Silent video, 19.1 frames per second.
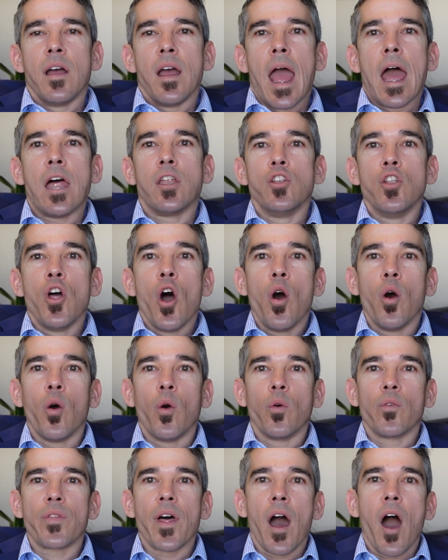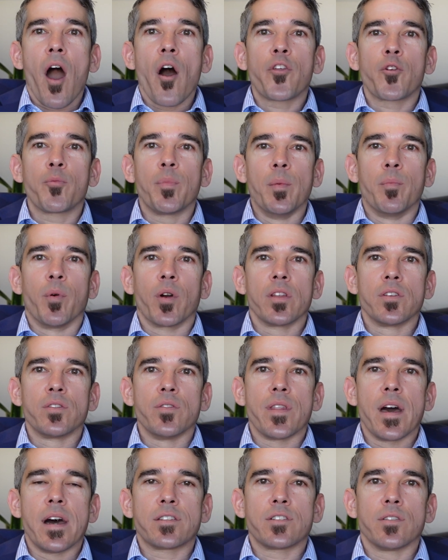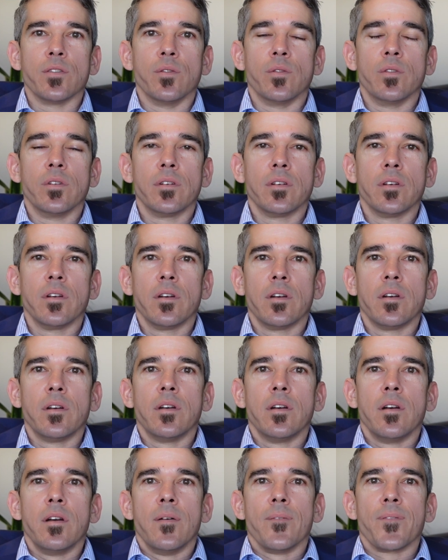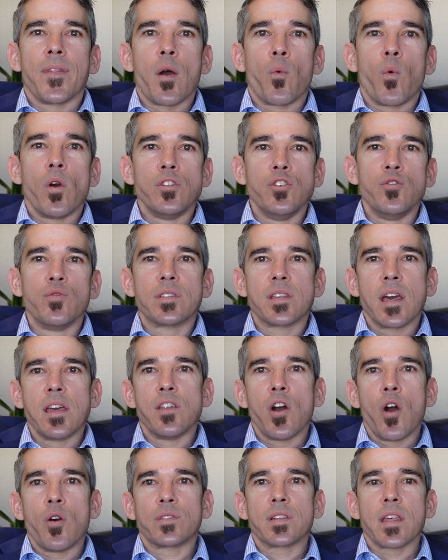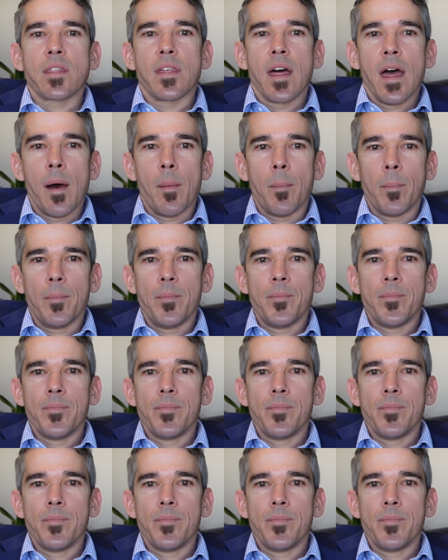And know that other people can do that too. That when you say no to them,